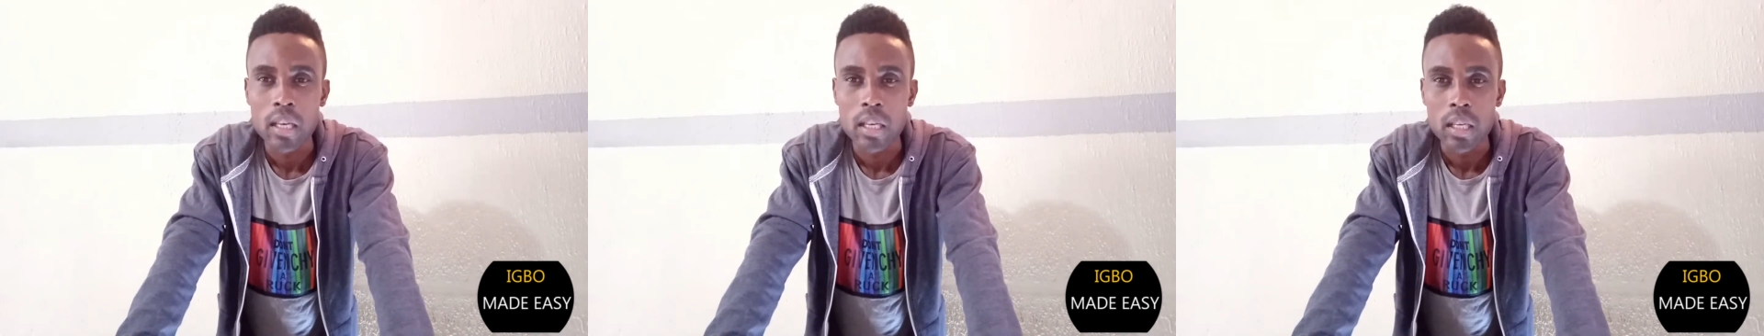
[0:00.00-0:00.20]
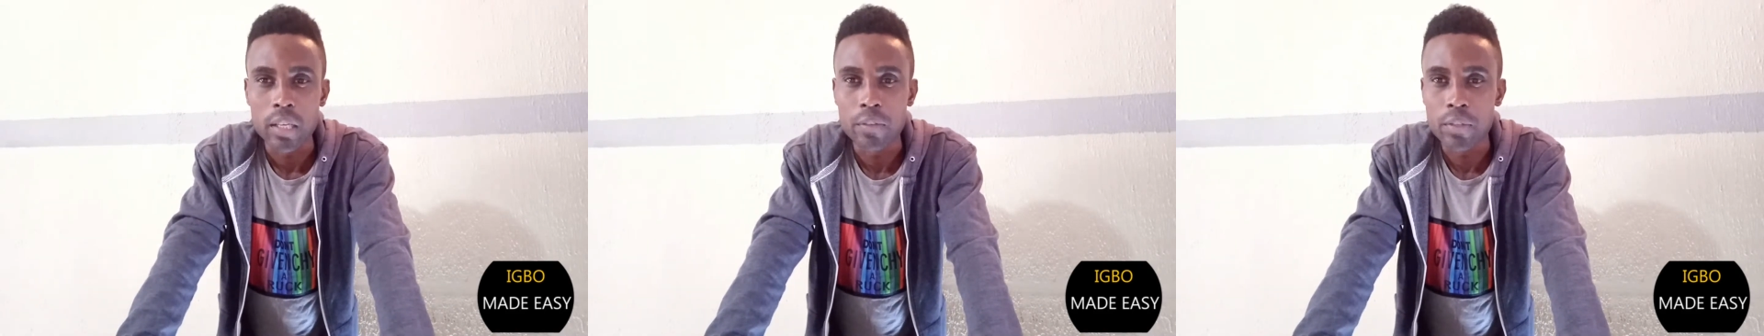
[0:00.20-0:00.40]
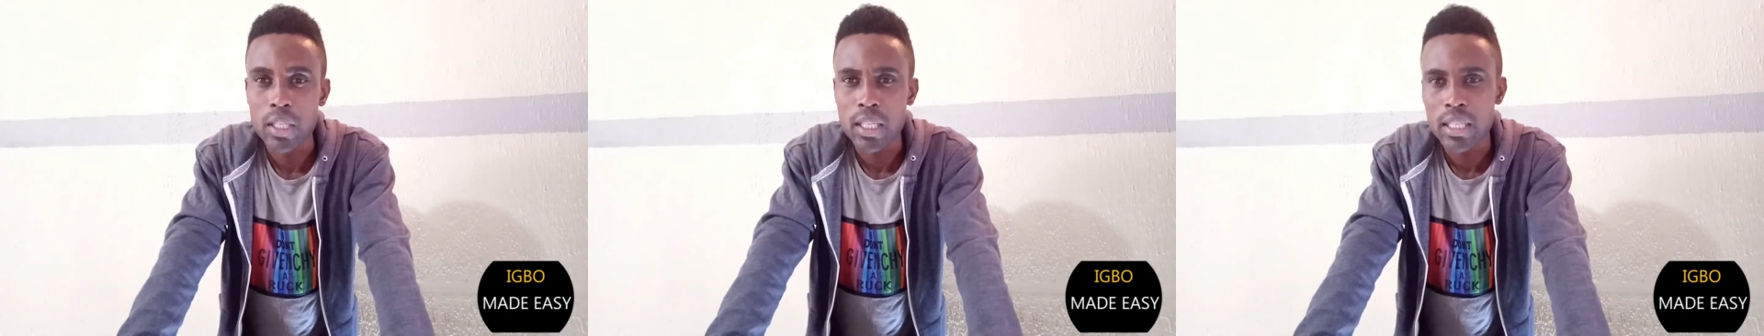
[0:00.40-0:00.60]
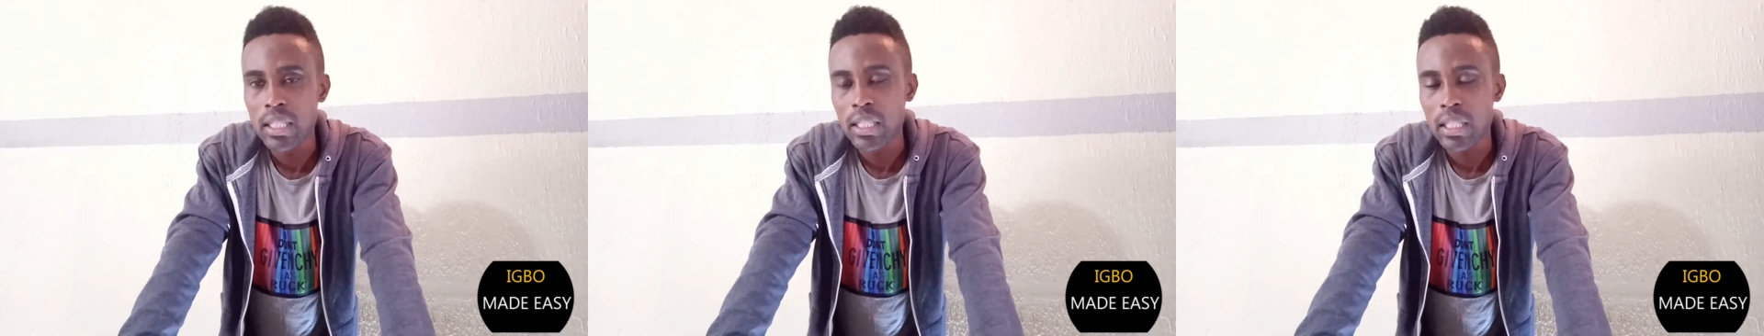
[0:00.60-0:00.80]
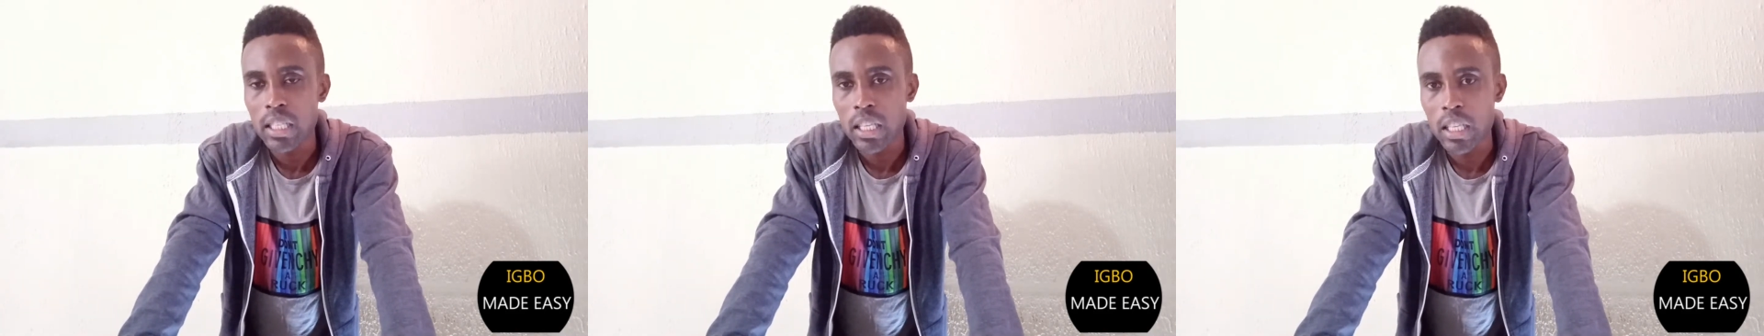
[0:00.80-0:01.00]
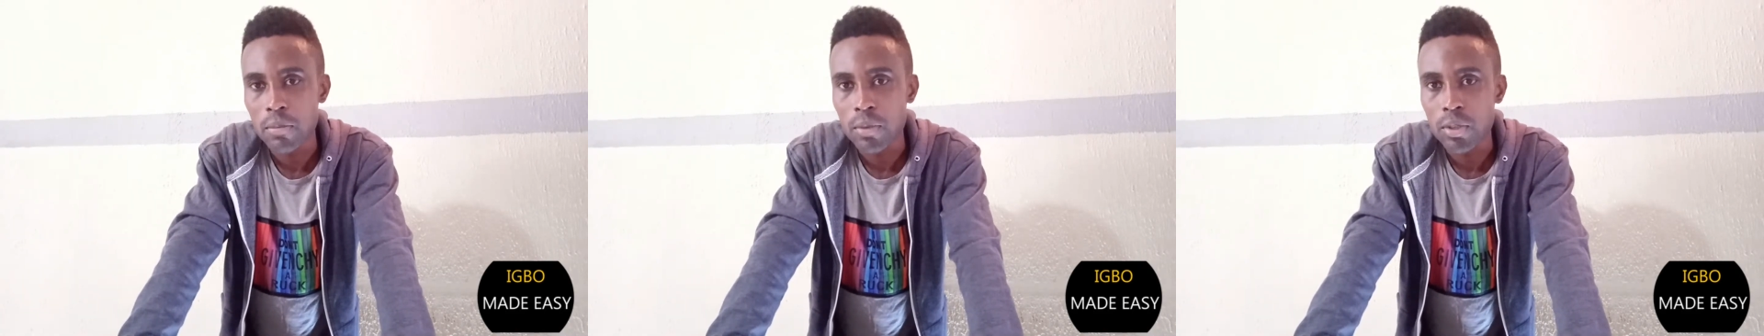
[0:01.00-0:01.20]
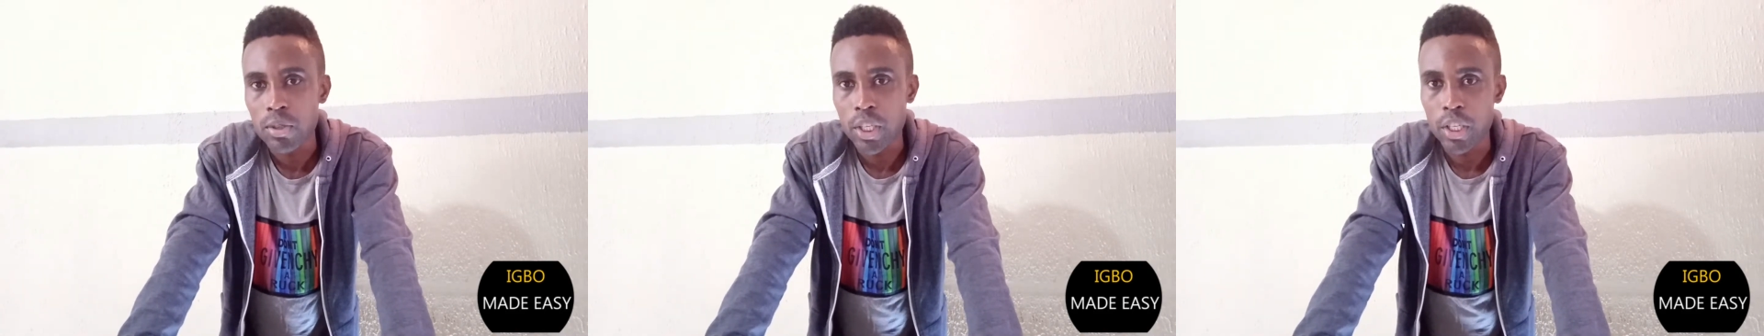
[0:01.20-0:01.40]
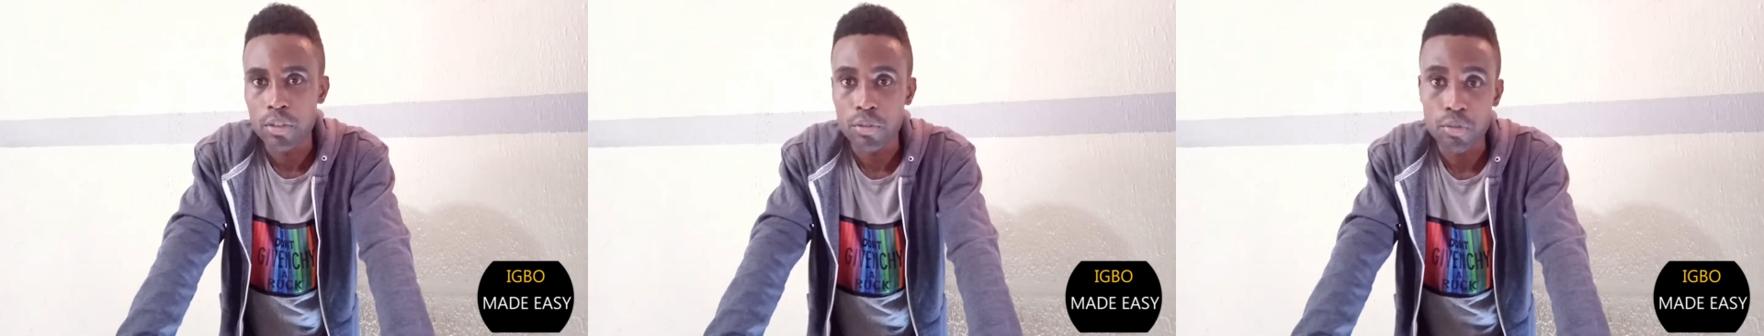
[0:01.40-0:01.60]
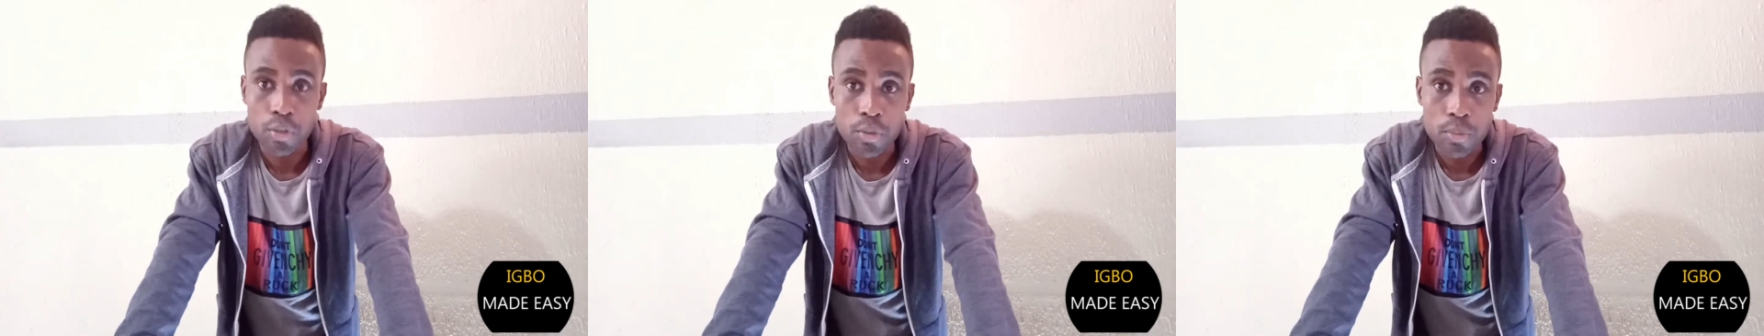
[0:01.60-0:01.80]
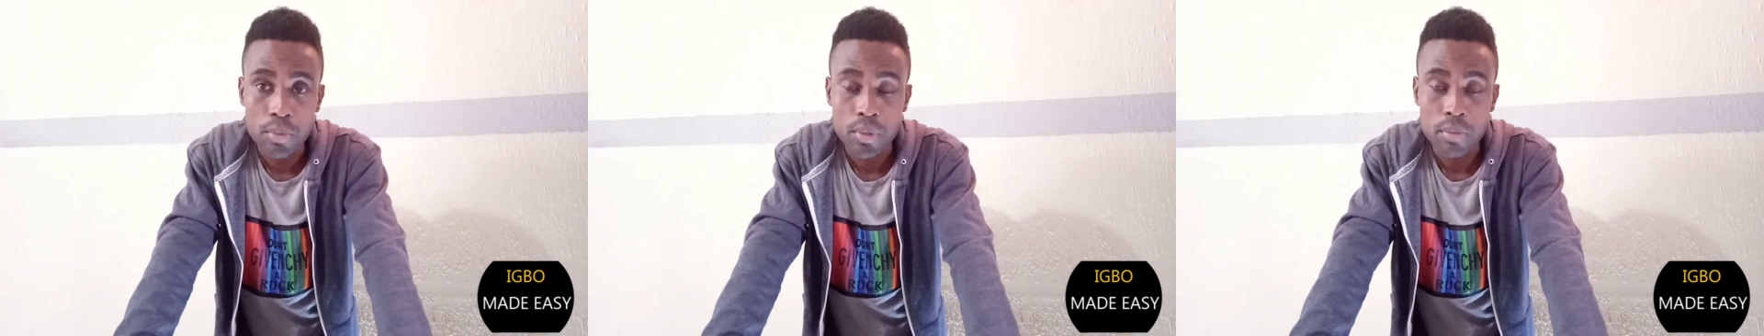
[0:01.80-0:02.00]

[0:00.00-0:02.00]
If you're learning Igbo in a group,